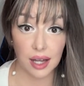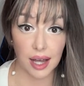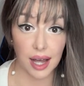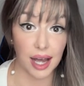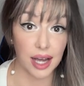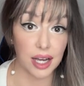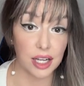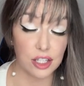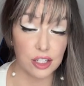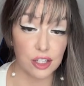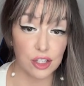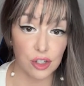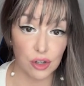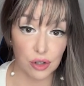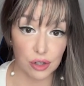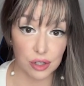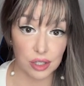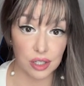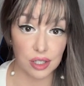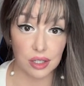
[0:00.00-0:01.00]
and
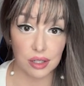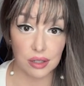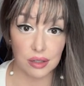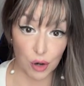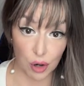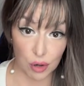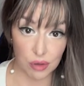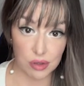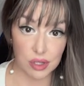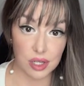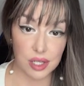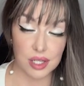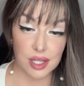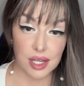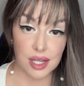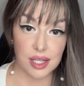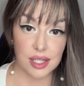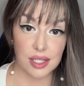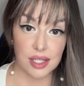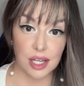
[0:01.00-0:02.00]
certain processes